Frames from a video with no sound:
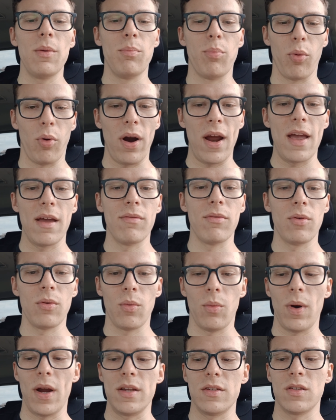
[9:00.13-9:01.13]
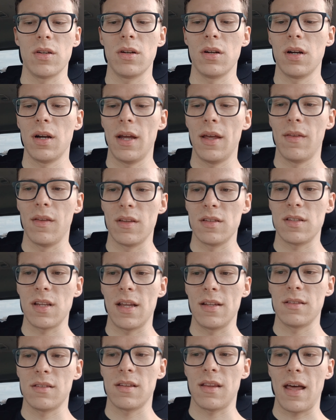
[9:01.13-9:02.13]
brave racer in the
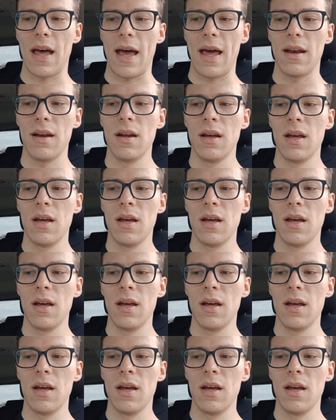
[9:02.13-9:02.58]
sense that